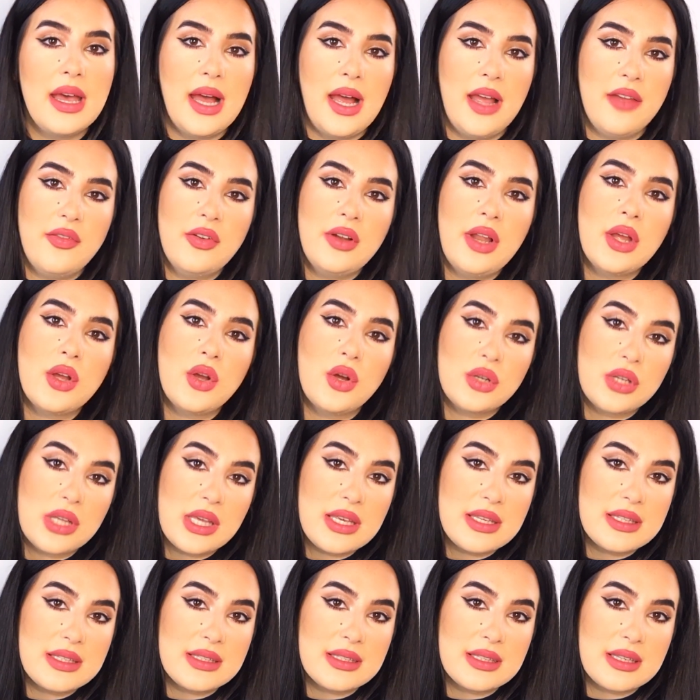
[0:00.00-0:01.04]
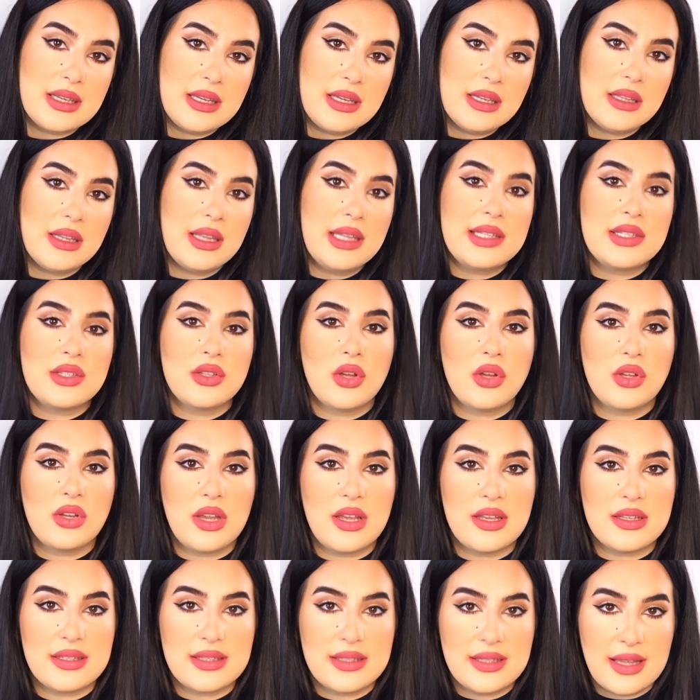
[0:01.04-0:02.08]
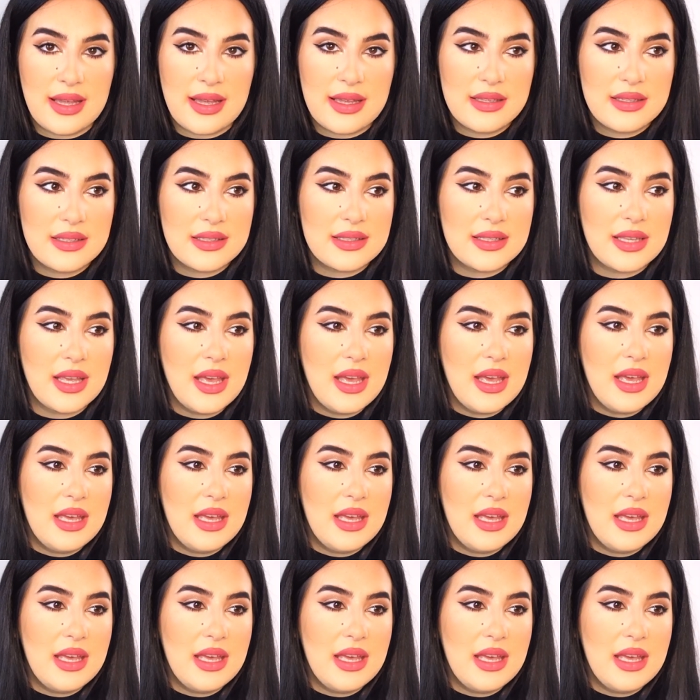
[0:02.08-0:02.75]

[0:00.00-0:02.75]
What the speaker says: I feel like on his skin it's not as dense.